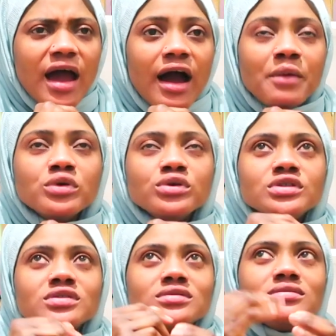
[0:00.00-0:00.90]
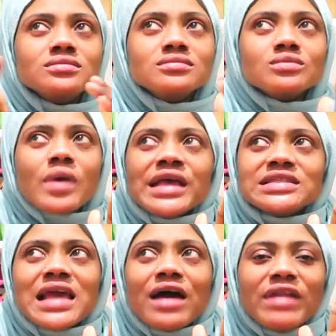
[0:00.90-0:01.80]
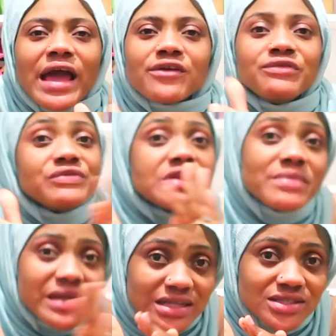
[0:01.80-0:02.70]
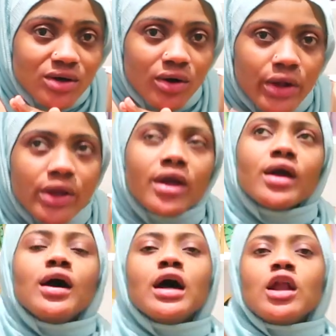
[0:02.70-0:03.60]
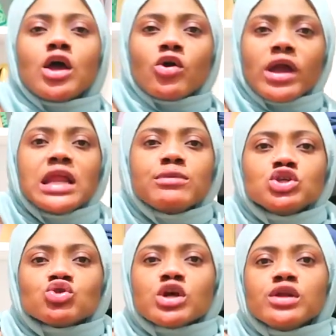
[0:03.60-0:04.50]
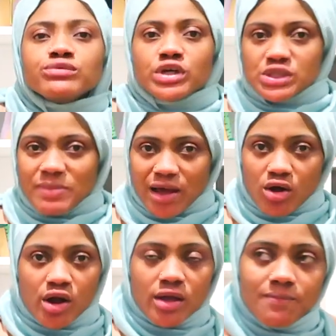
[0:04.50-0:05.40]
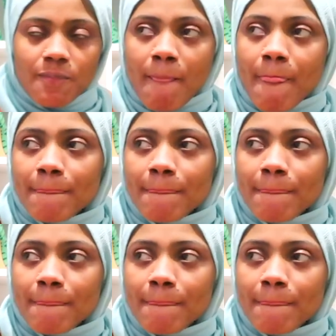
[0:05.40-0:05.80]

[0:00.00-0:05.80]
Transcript: And because I still have like 50 minutes to go, and I'm like, okay, let me just quickly rush back home,